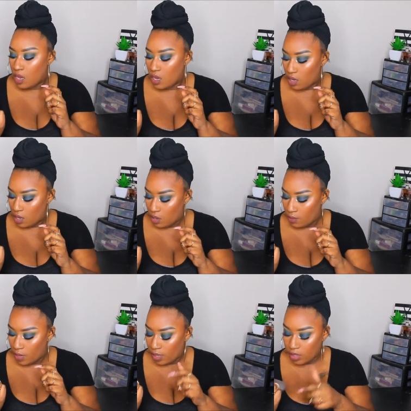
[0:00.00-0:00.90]

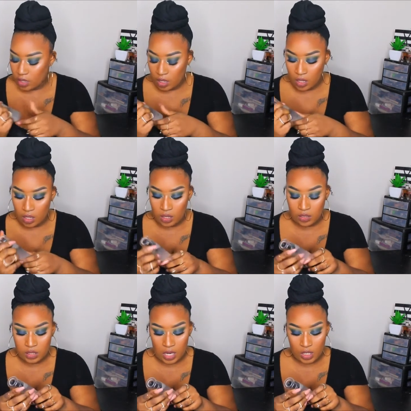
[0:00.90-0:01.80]
um, good
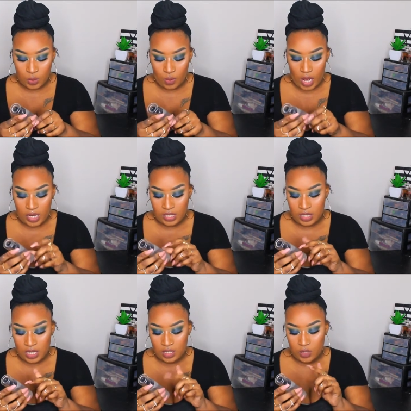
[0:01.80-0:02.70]
setting spray and it
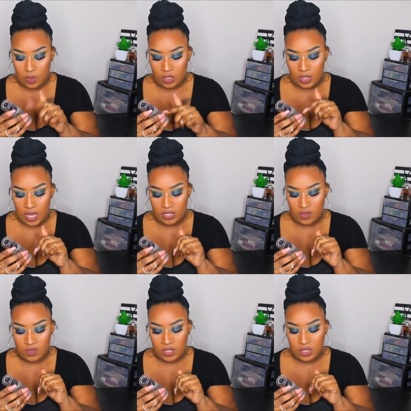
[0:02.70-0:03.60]
says it's supposed to last
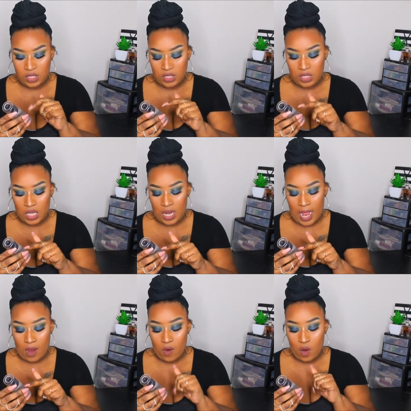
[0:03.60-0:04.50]
up to 16
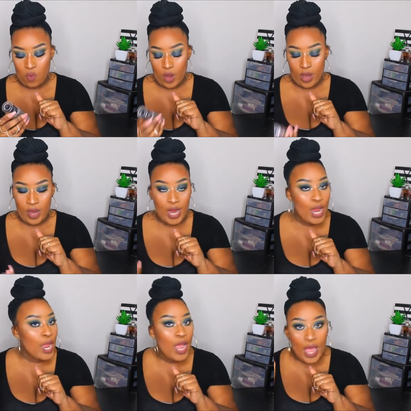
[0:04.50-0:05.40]
hour wear.
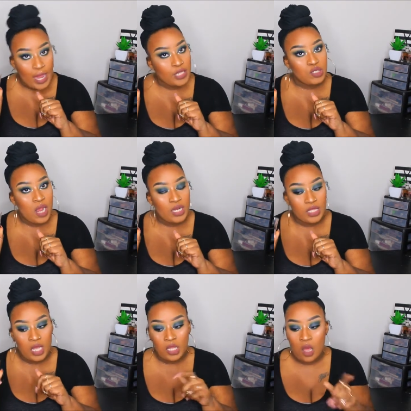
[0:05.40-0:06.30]
I ain't tried it
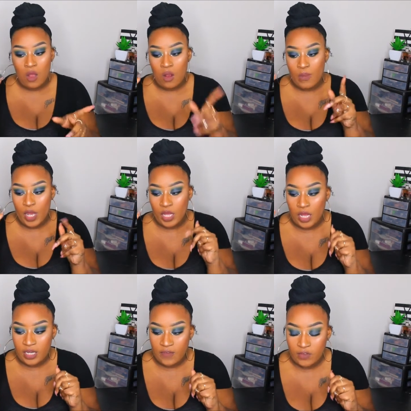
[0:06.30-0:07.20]
that long, but
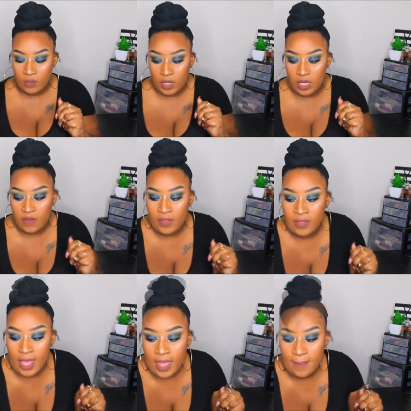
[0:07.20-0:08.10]
I definitely been
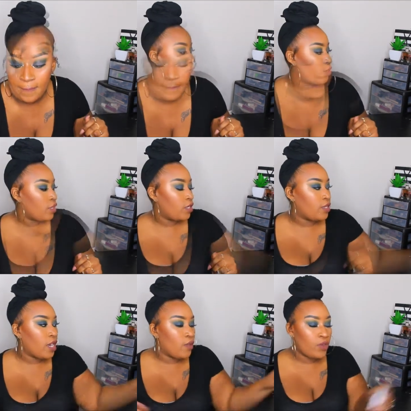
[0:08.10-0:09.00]
loving that. Another thing
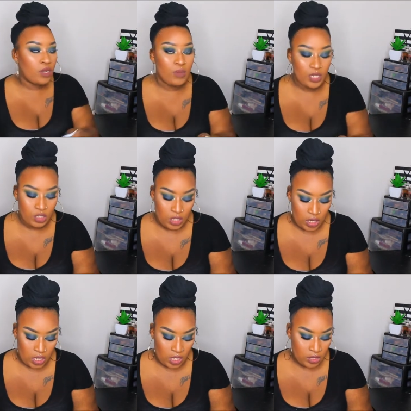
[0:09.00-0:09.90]
that I want to mention
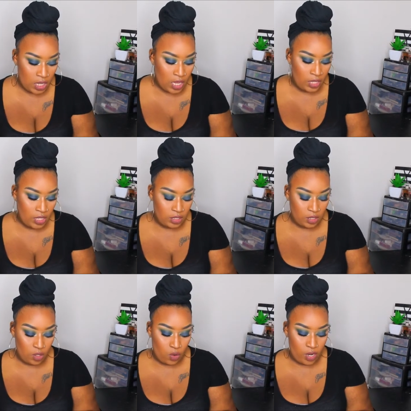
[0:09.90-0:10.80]
is
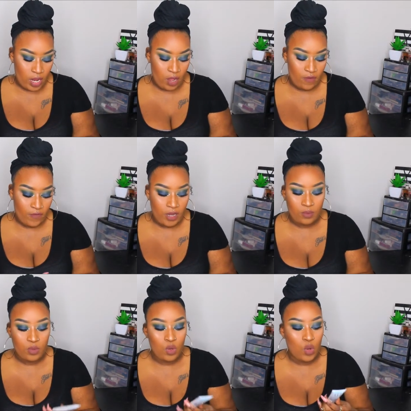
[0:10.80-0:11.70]
this L'Oreal
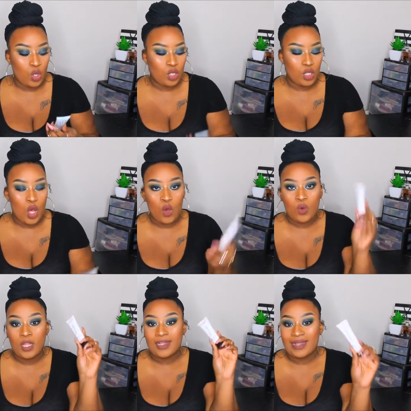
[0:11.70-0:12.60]
Infallible
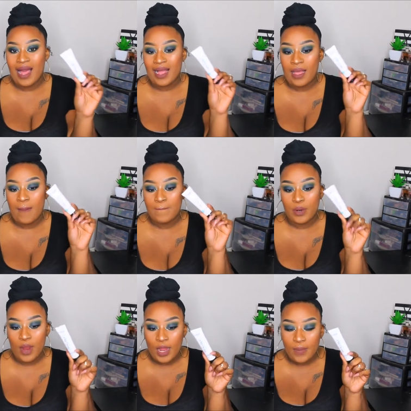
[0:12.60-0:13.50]
Glow Lock
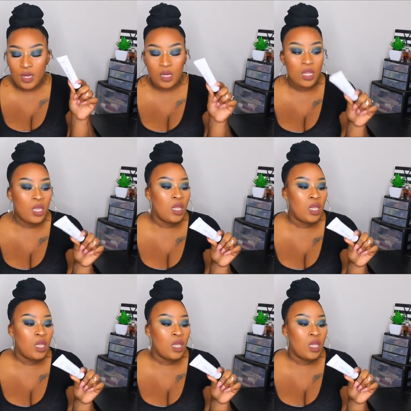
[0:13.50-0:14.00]
Primer.